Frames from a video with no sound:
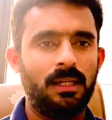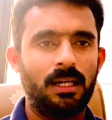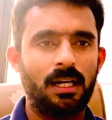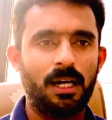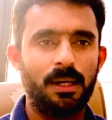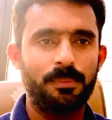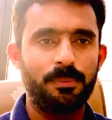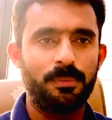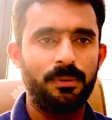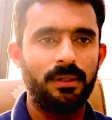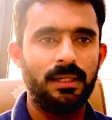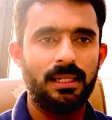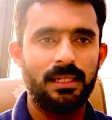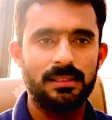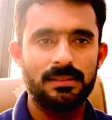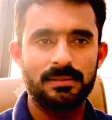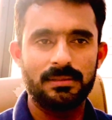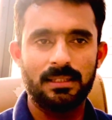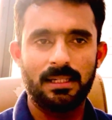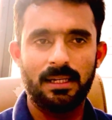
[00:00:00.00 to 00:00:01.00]
corporate
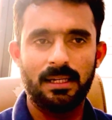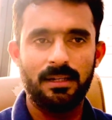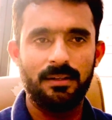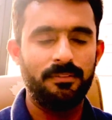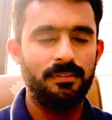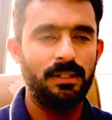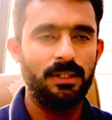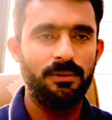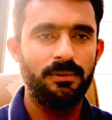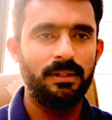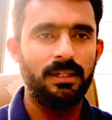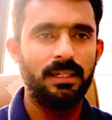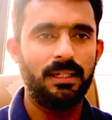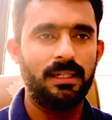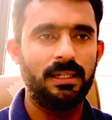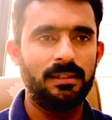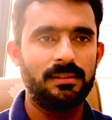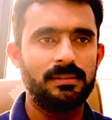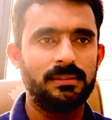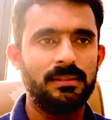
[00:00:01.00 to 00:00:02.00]
tax and value-added
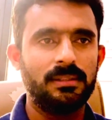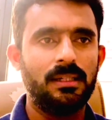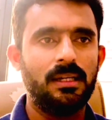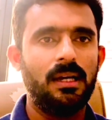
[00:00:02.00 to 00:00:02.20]
tax.